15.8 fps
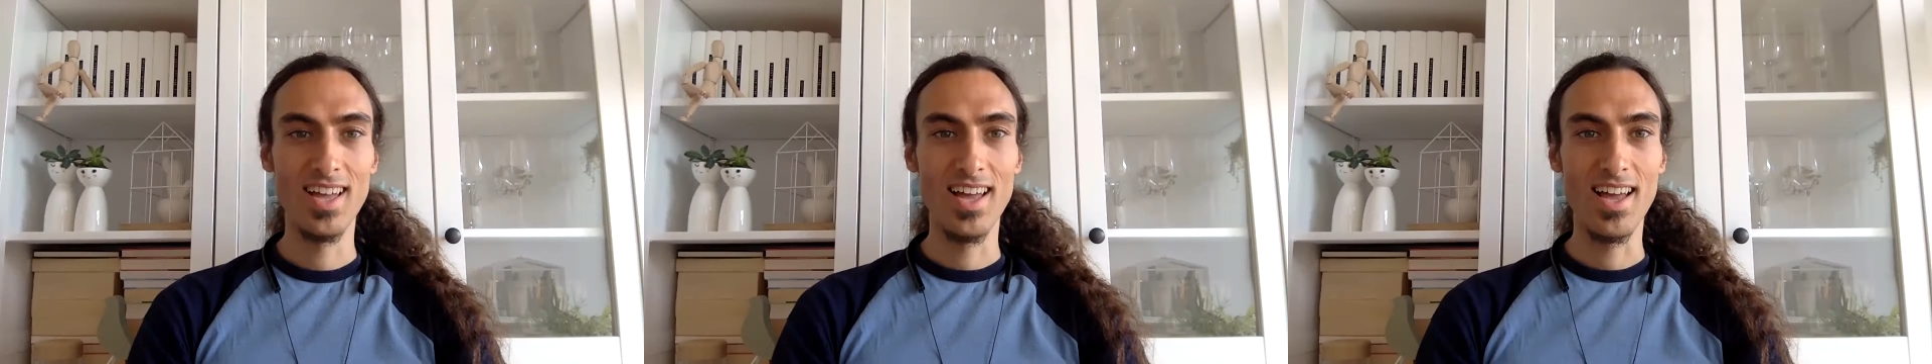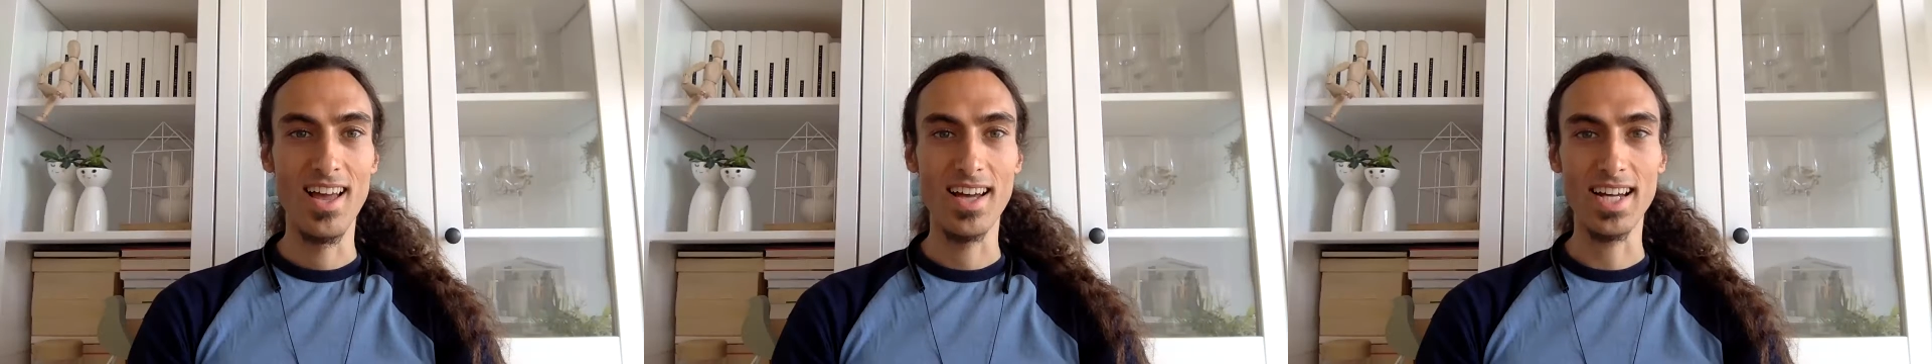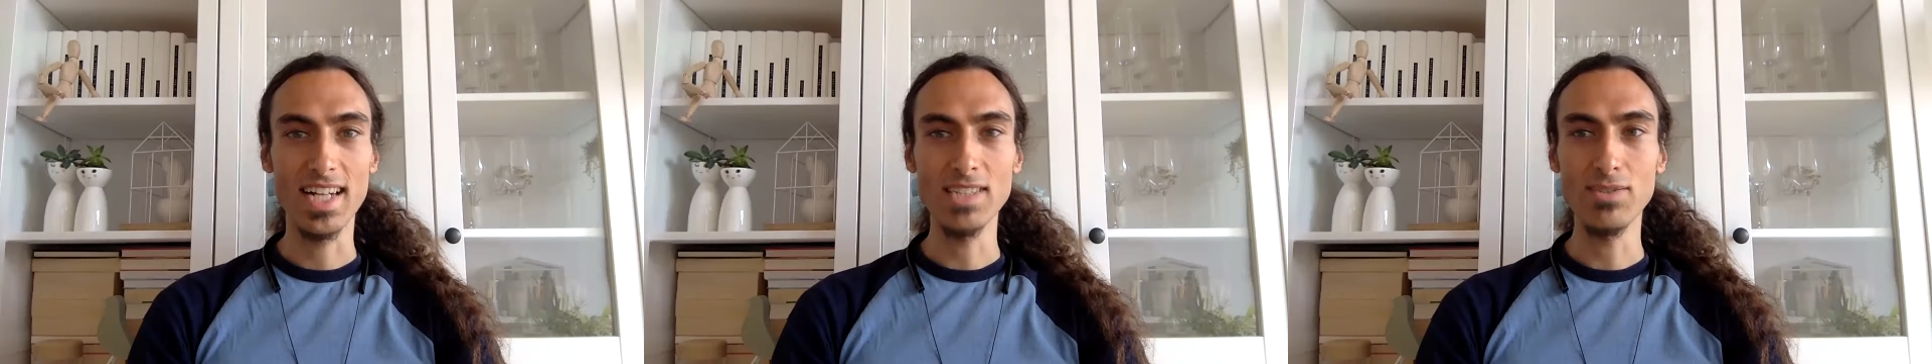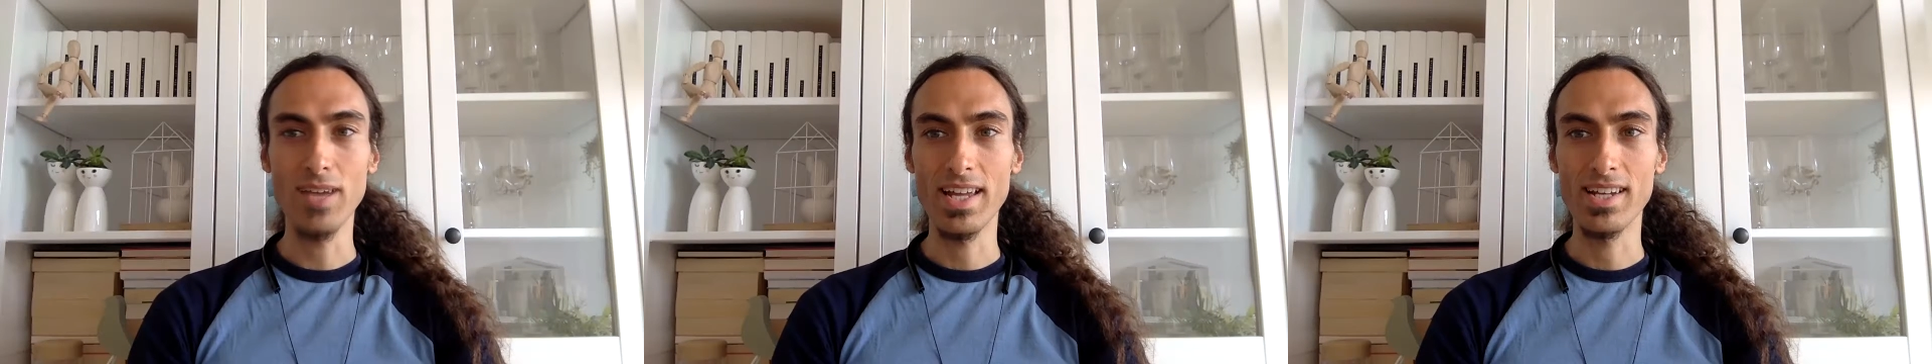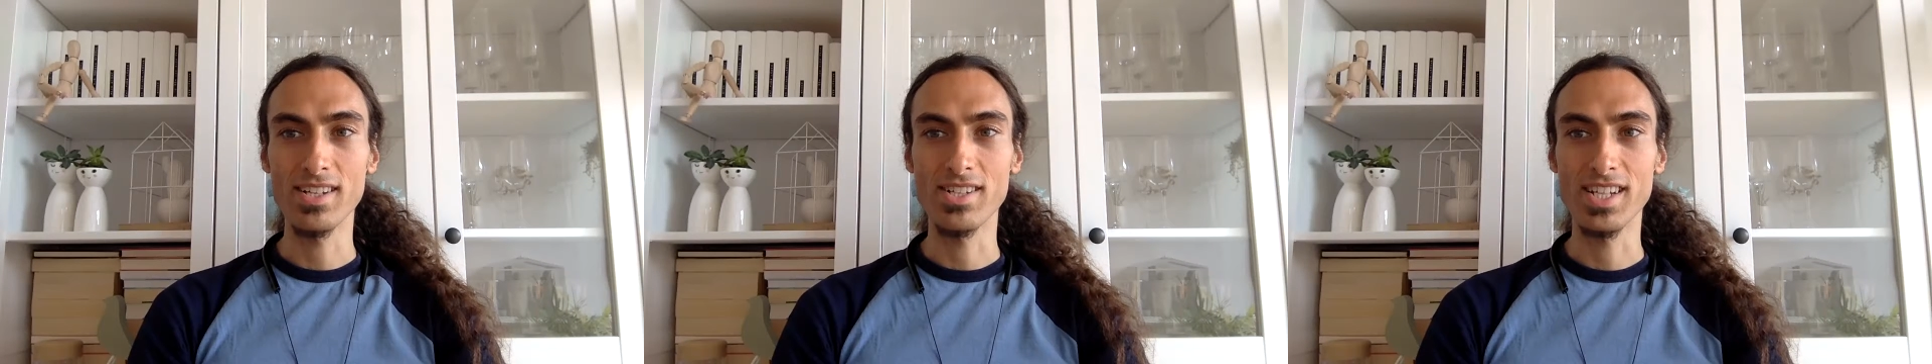Heraldo
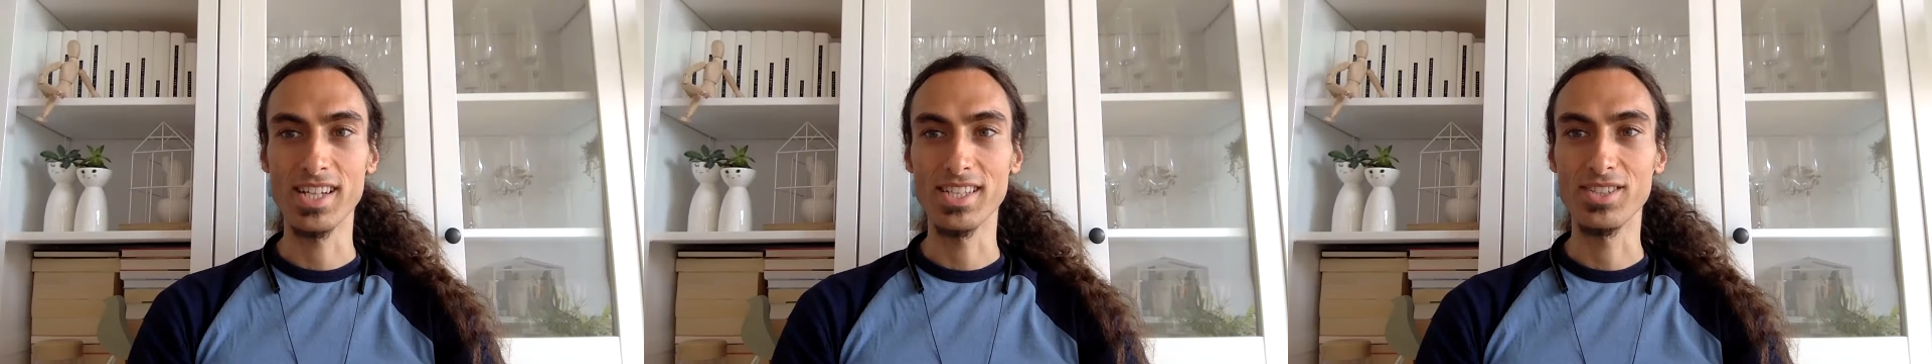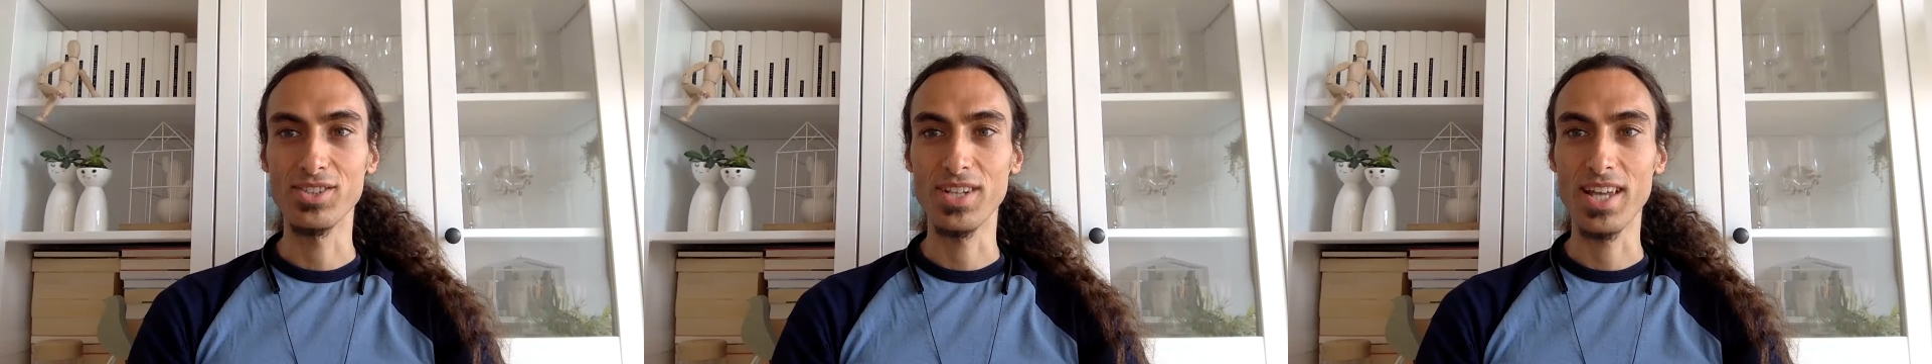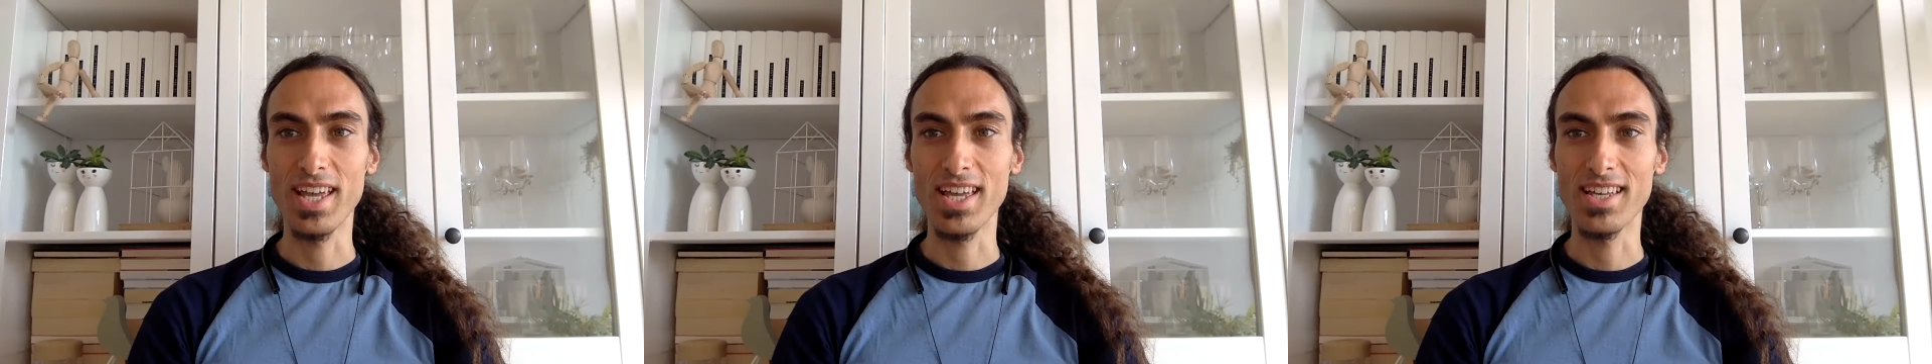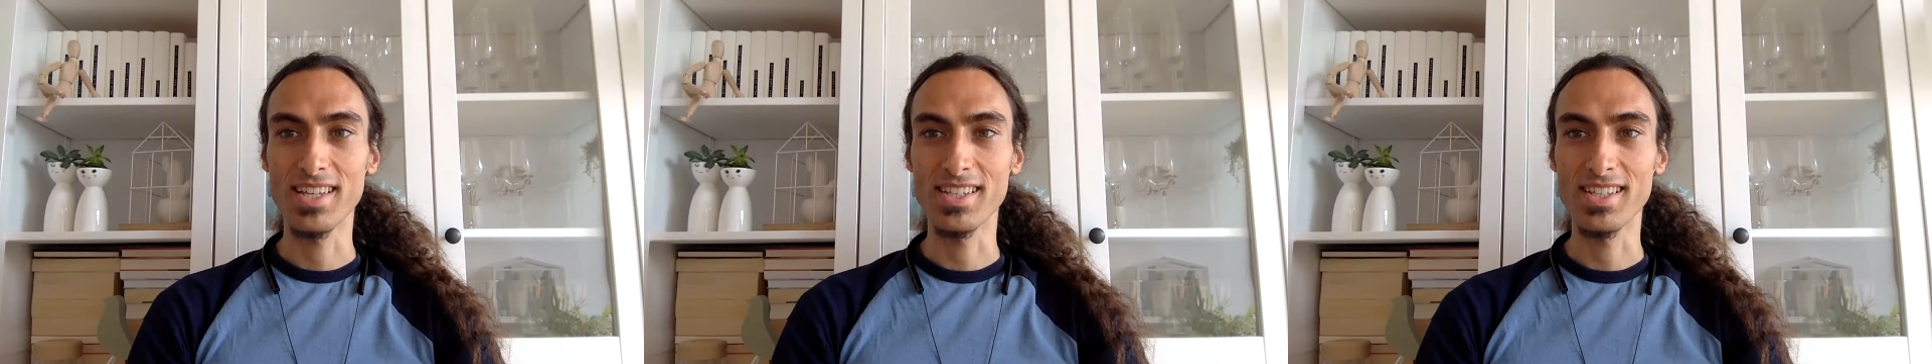Energy, today